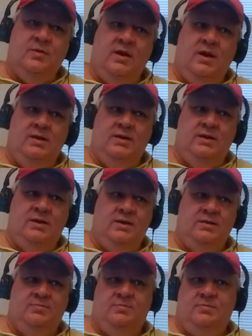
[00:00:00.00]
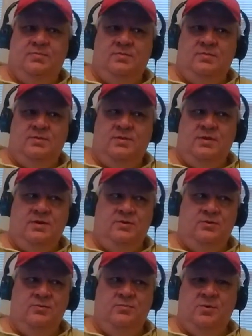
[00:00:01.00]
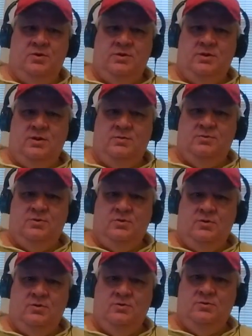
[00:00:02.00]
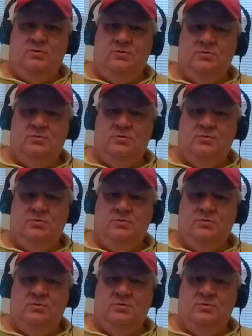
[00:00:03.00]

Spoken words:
then they do build it up to a local,